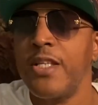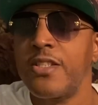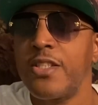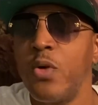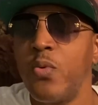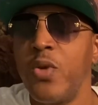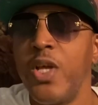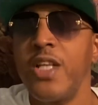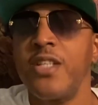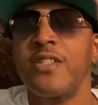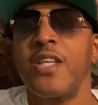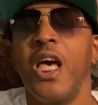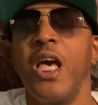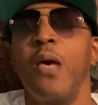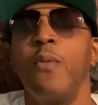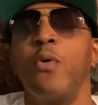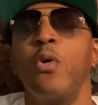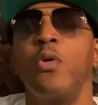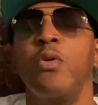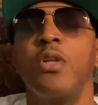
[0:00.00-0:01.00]
So next
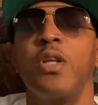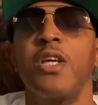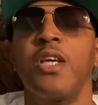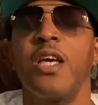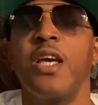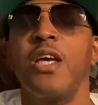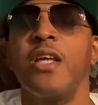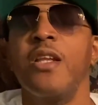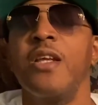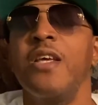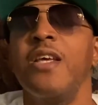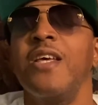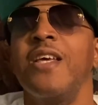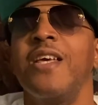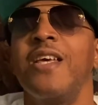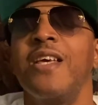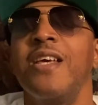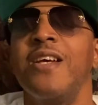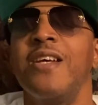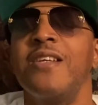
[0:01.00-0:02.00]
game we're going to look at
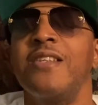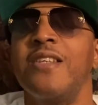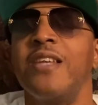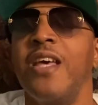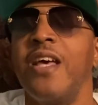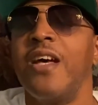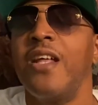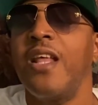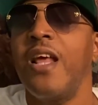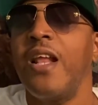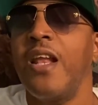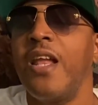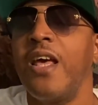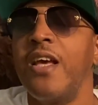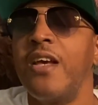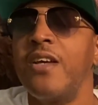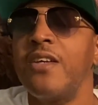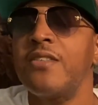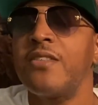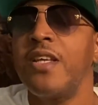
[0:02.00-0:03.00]
is the LA
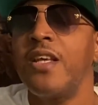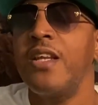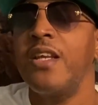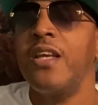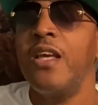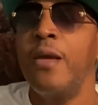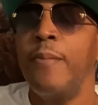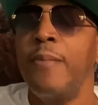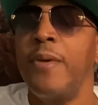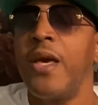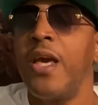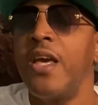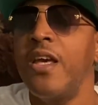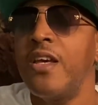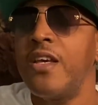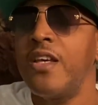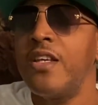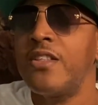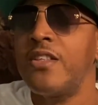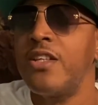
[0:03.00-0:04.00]
Lakers in the NBA
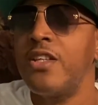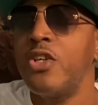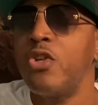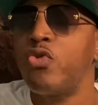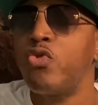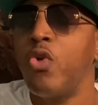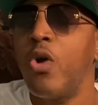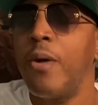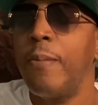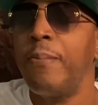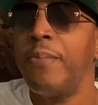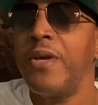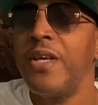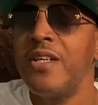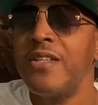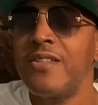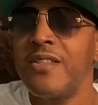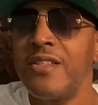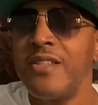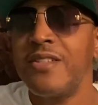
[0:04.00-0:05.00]
against the Detroit
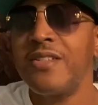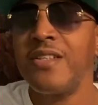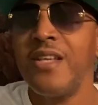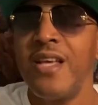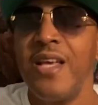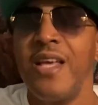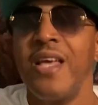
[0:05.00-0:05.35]
Pistons.